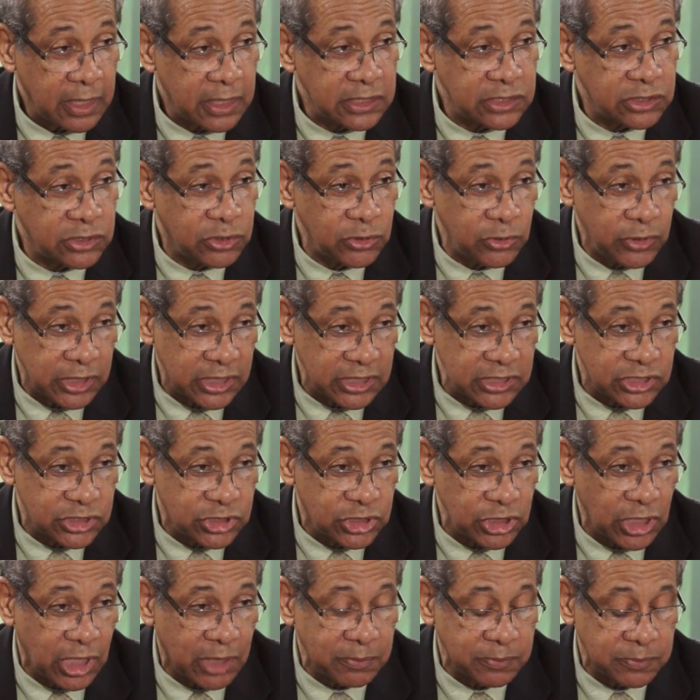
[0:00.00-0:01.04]
is doing its
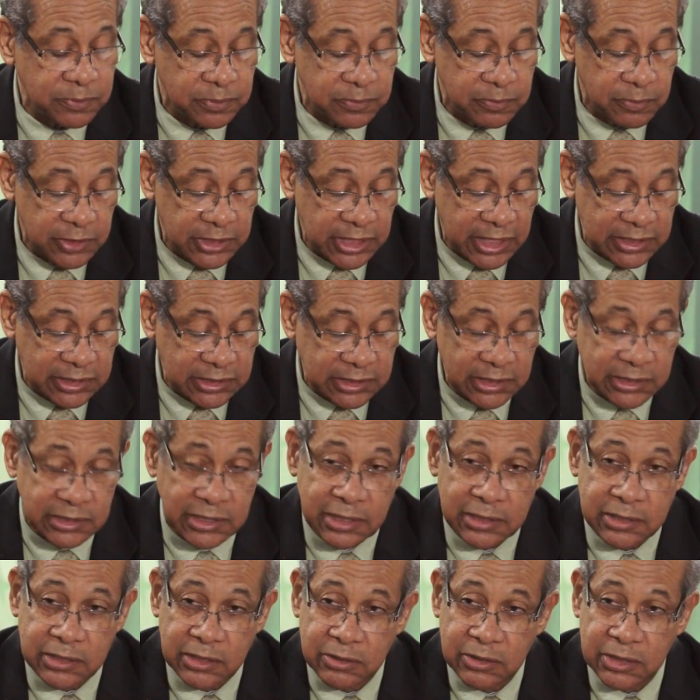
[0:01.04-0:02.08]
job. But I think
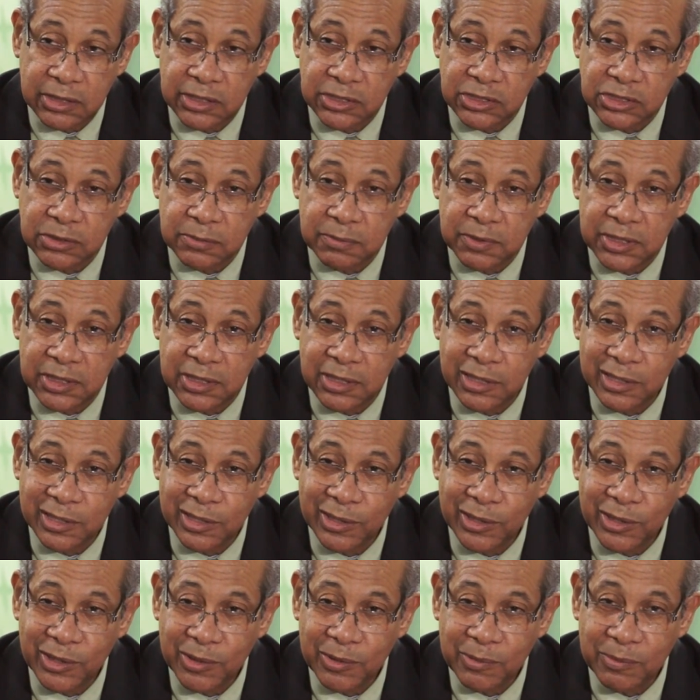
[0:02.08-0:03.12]
that there needs to be
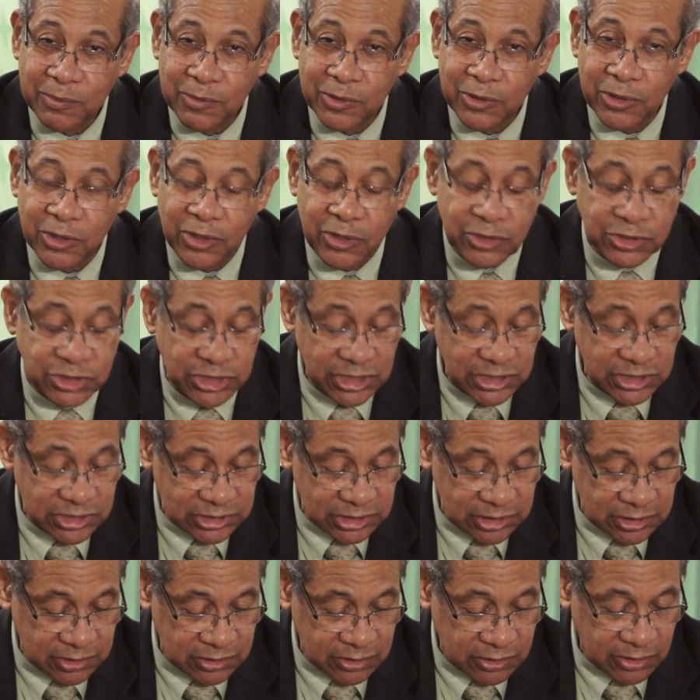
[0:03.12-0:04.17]
more
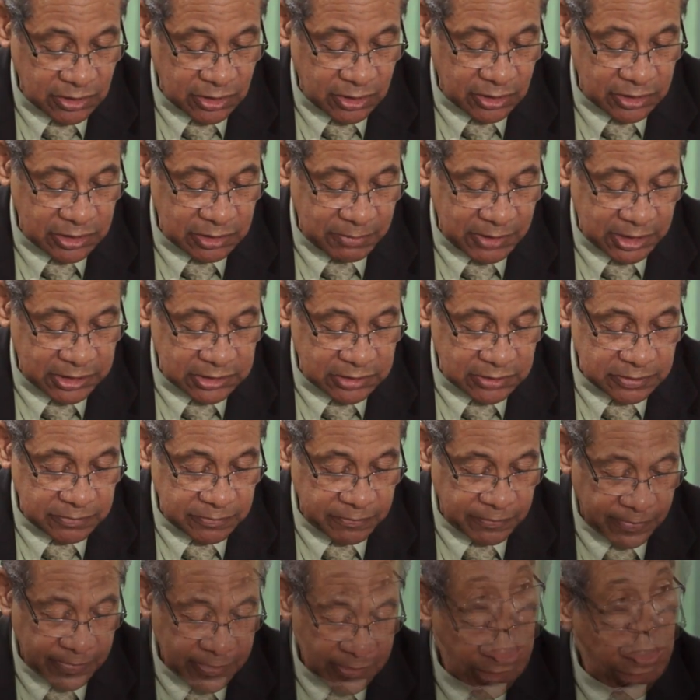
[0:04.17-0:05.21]
urgency on the matter.
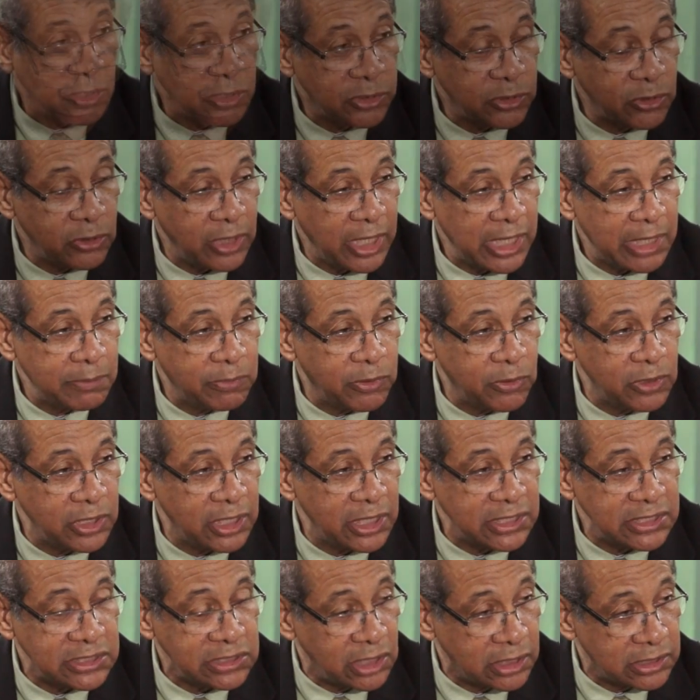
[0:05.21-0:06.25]
Although
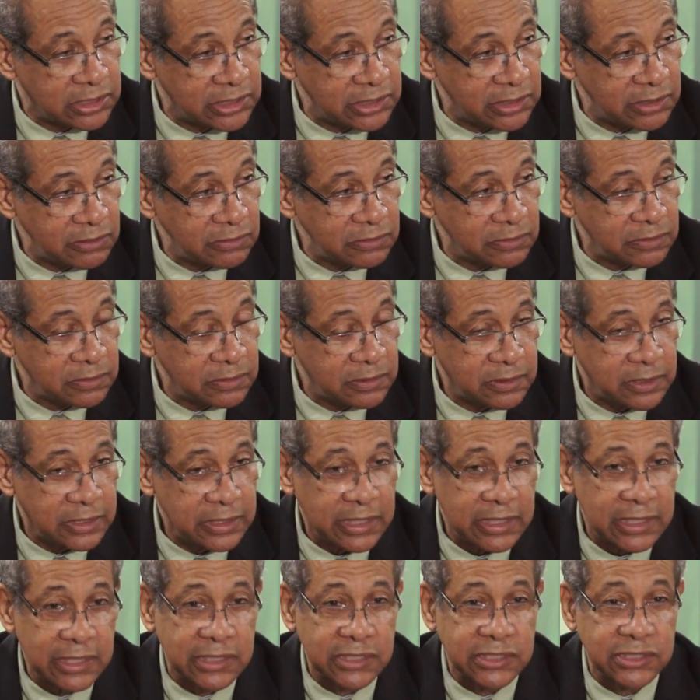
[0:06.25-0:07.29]
Ebola is not here,
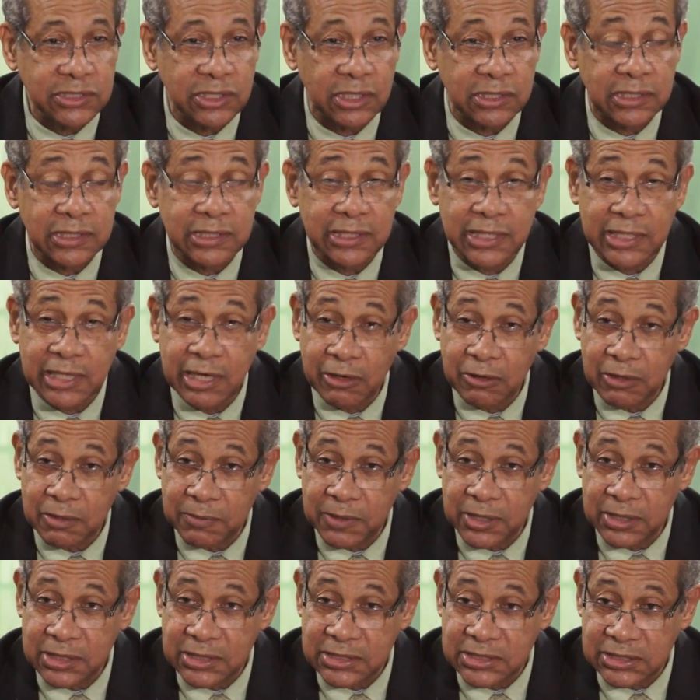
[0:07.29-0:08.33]
it is not in the
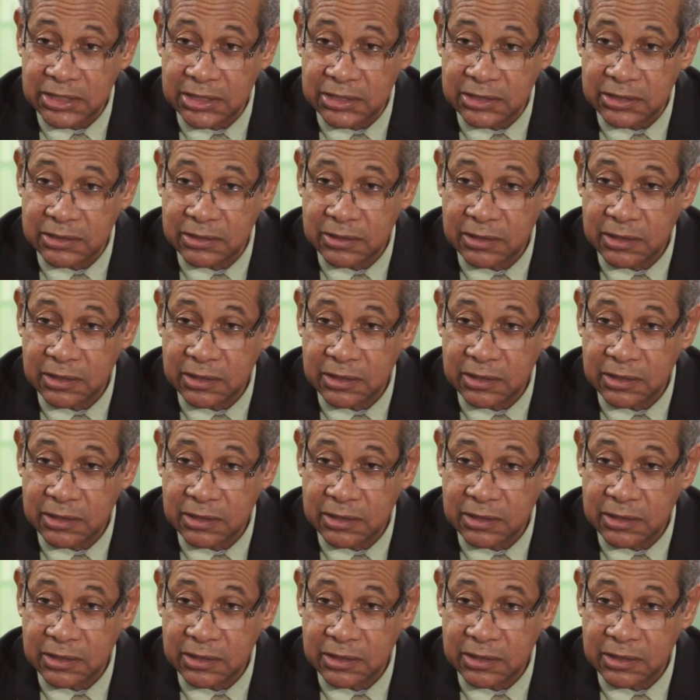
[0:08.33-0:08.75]
Caribbean as yet.